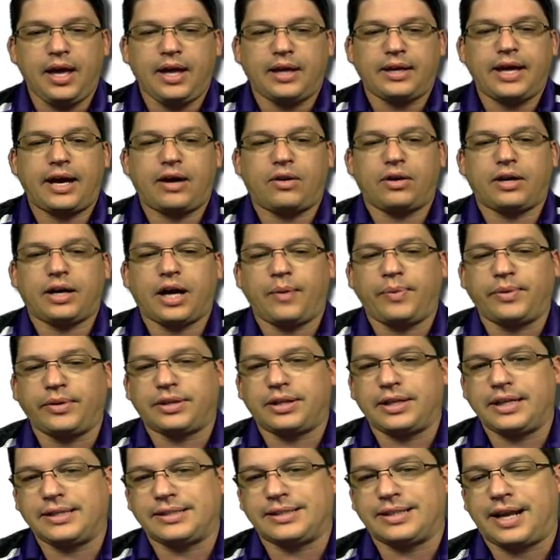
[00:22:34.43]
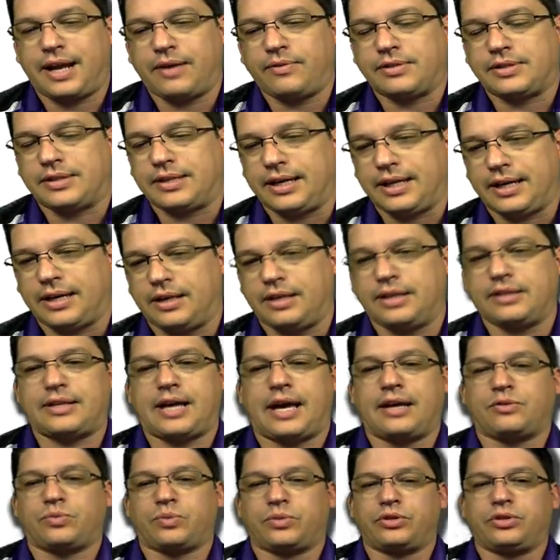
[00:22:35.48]
Now, a couple things that I was thinking
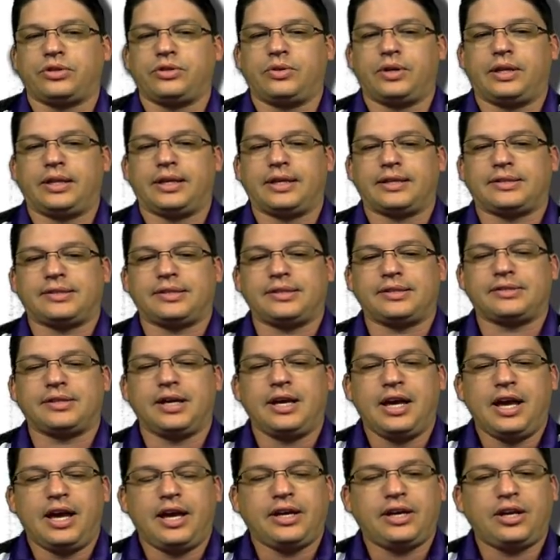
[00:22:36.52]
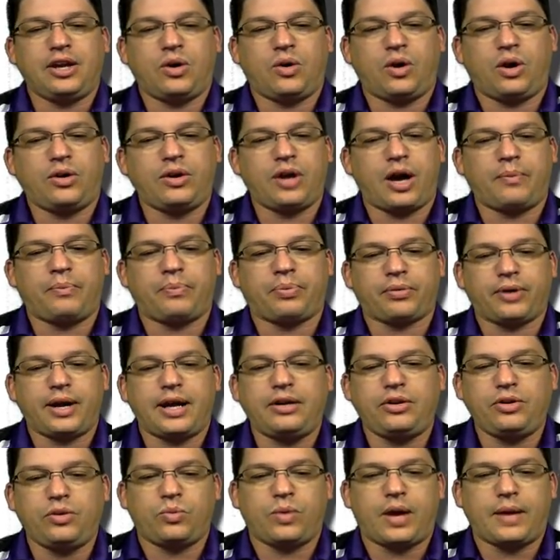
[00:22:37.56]
as we're doing this is, you know, a, a
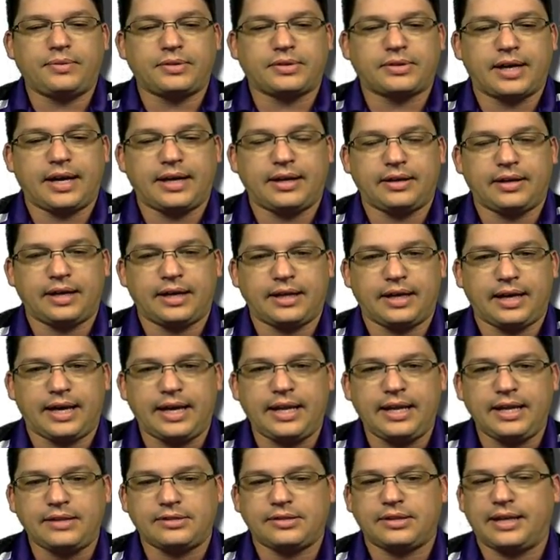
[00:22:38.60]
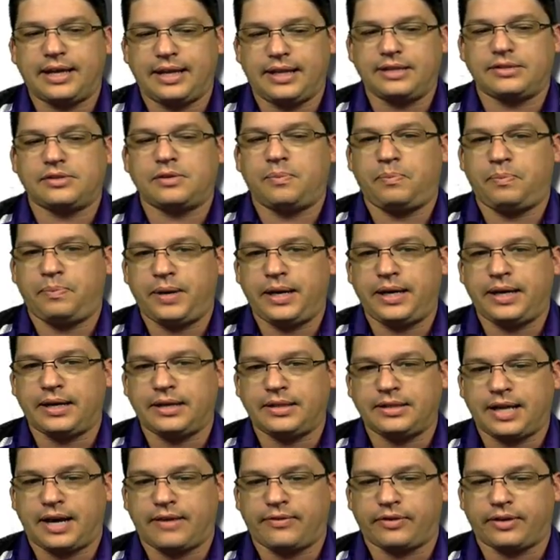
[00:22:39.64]
brand new website, it is it is a big
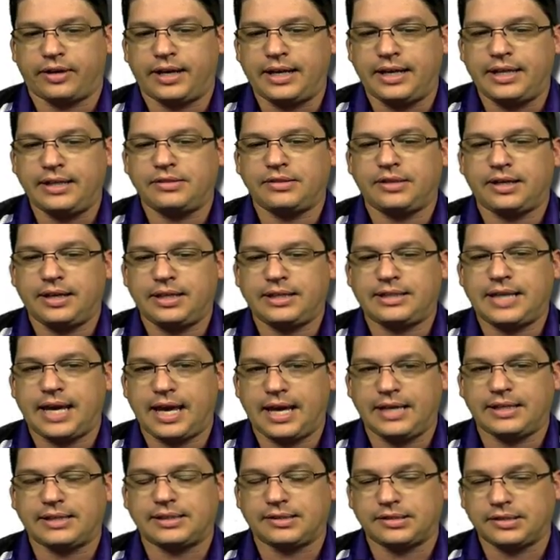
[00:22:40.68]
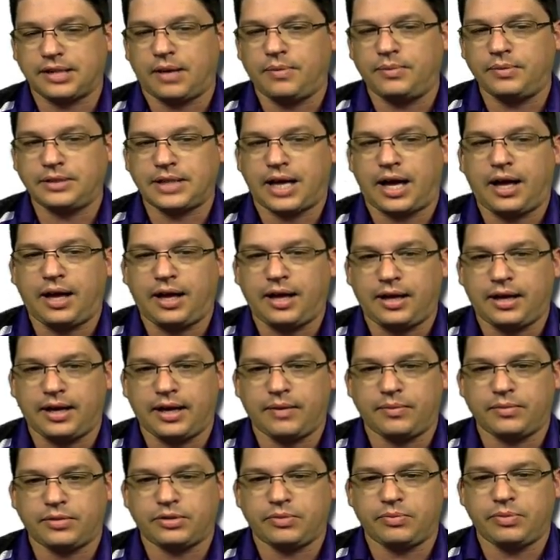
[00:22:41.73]
endeavor. It is going to take some
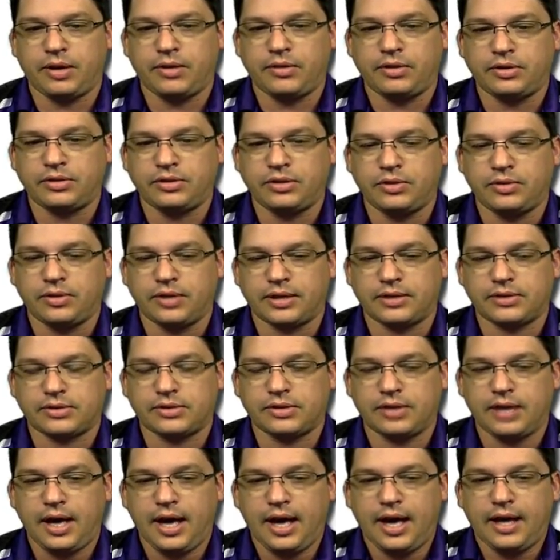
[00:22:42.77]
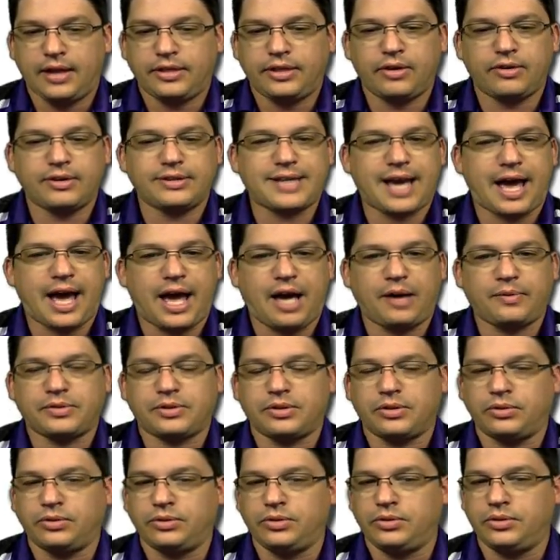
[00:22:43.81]
time to be able to do this. There is
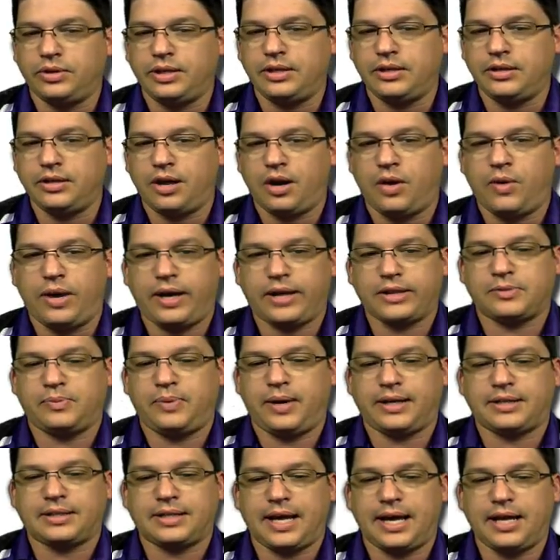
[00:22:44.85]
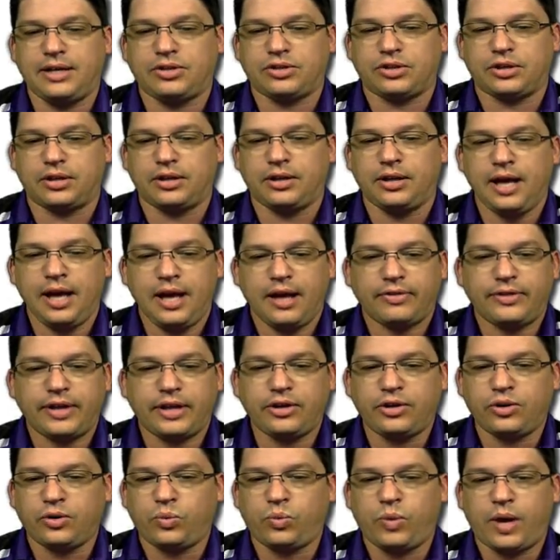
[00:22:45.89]
absolutely no expectation
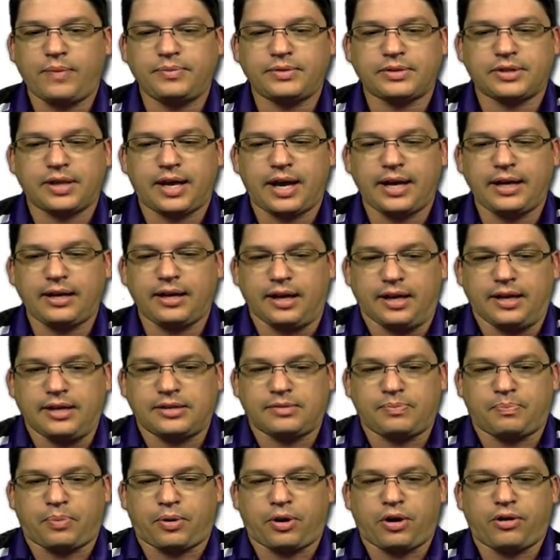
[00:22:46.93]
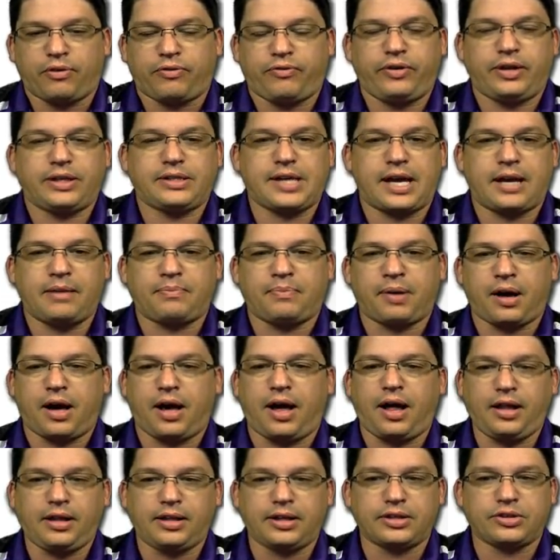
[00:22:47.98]
that your website is perfect and
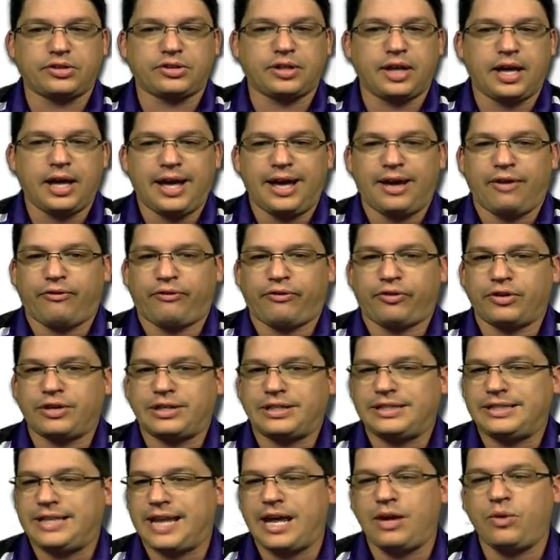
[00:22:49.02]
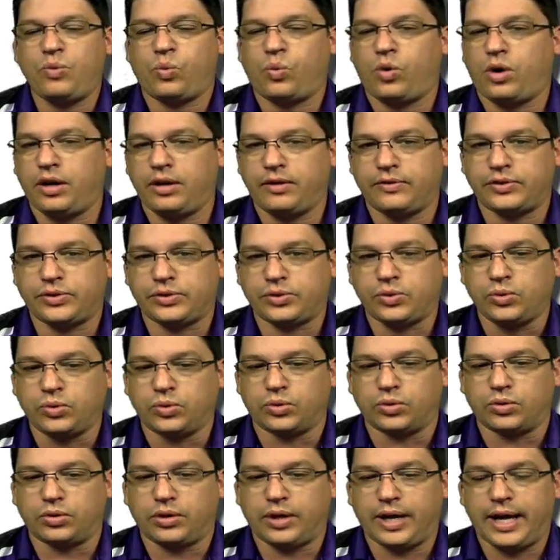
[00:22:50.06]
polished for day one of
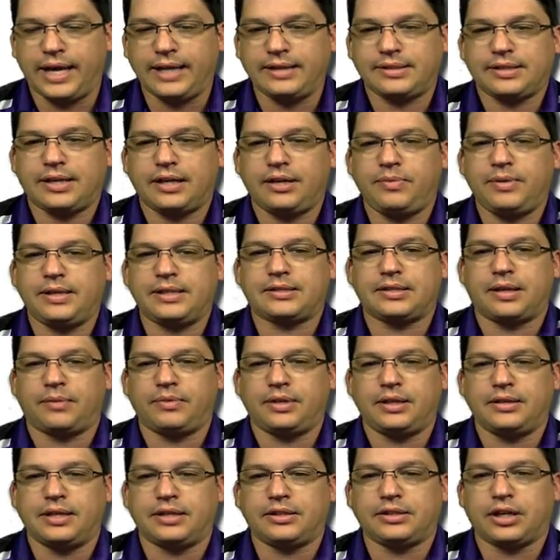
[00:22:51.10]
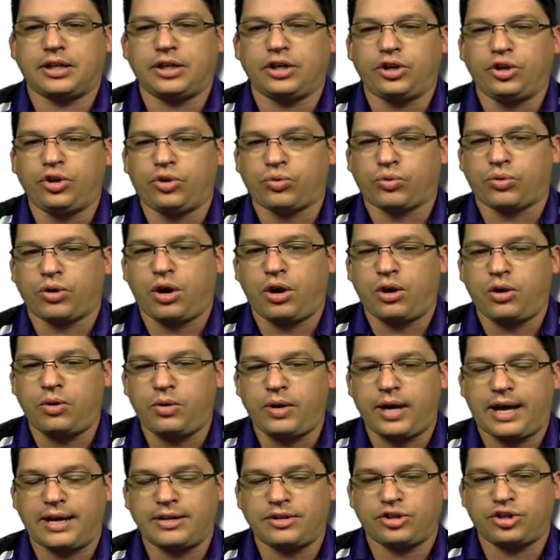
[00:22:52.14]
school. It's going to be something that's going to
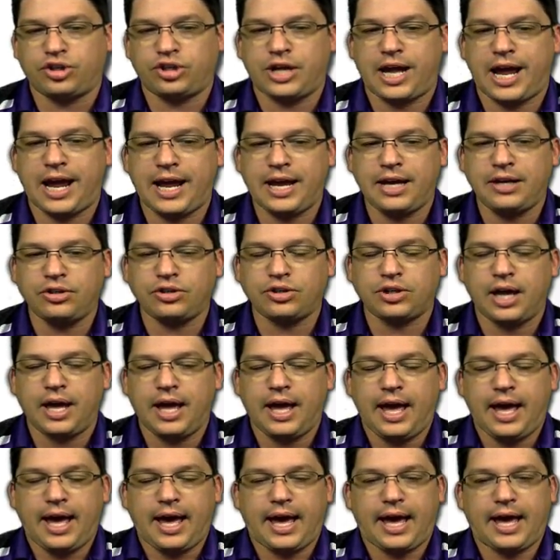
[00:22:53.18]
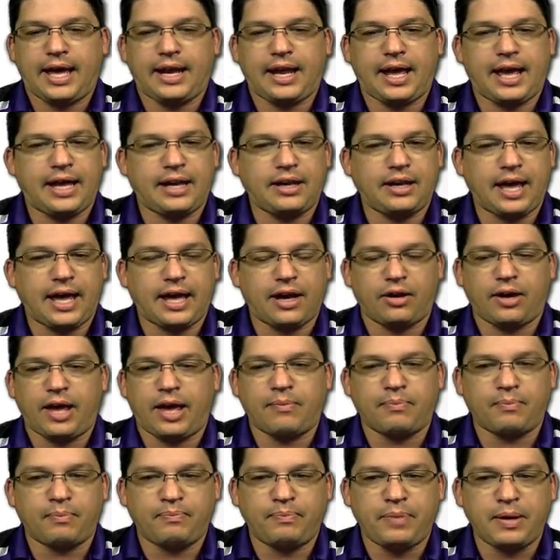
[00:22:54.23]
grow and change and, and, and,
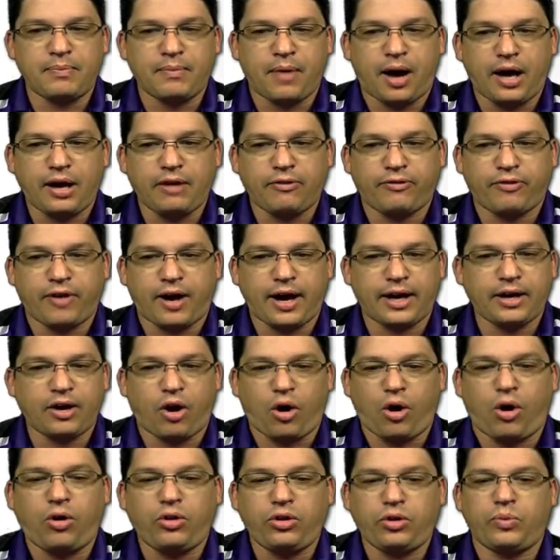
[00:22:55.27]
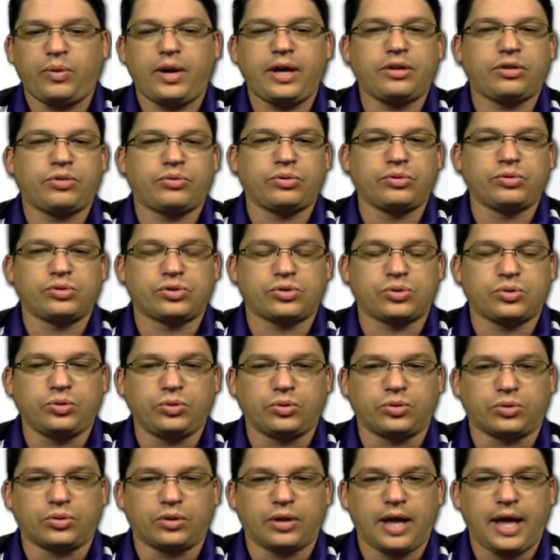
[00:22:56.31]
and be modified all the way through
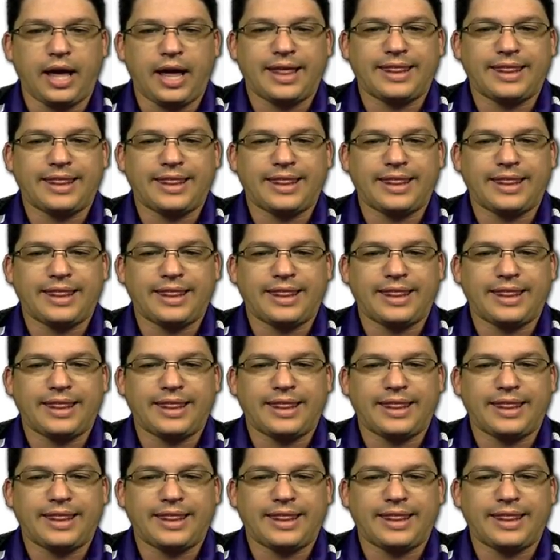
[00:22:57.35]
school.